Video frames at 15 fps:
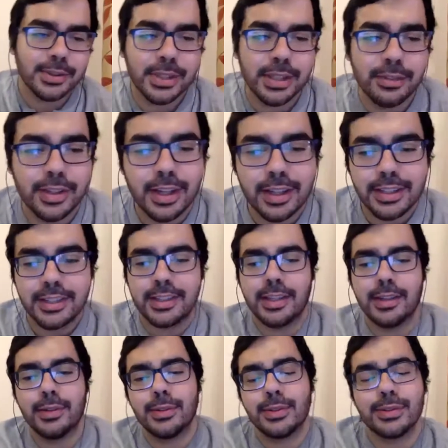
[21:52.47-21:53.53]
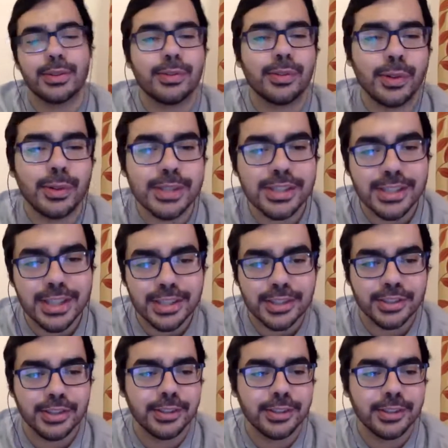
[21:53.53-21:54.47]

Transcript: it to Devyani now to sort of close the session.